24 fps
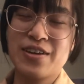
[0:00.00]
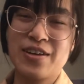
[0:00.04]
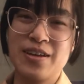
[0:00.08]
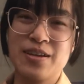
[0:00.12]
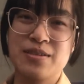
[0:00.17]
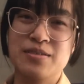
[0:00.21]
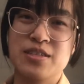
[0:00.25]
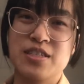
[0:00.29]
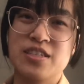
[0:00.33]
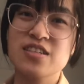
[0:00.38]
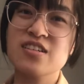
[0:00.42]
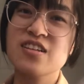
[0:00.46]

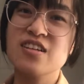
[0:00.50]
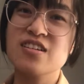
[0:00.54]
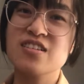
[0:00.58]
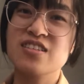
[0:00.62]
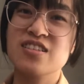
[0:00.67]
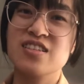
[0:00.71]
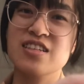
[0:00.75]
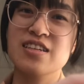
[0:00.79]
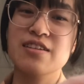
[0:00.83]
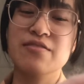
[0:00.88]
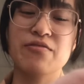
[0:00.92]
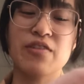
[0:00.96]
Still on
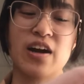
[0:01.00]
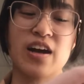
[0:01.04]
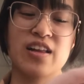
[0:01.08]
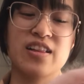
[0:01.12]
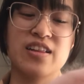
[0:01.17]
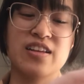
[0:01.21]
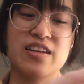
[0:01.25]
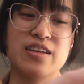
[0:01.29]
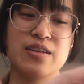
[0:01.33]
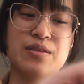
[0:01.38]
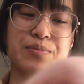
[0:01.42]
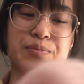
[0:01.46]
Sleeve
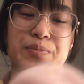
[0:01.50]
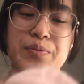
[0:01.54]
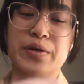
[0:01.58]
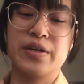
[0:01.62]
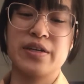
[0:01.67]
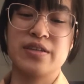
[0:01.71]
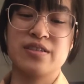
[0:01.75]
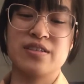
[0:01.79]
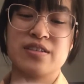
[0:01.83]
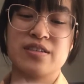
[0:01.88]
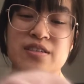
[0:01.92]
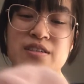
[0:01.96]
Island,
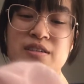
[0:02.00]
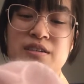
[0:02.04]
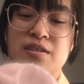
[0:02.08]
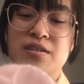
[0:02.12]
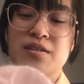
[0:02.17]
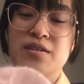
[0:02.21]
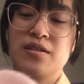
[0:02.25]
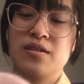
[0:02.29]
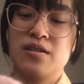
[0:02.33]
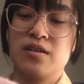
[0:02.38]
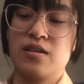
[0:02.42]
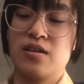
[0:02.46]
but
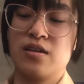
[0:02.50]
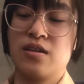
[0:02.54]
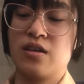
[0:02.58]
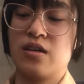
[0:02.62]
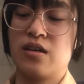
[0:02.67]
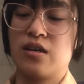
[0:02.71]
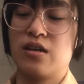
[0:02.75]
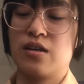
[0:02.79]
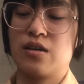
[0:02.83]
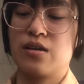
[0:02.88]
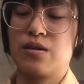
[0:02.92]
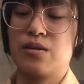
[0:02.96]

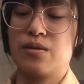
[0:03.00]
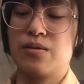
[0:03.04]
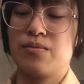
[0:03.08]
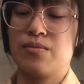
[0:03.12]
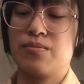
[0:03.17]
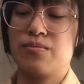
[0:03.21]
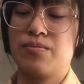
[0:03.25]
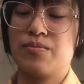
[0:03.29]
I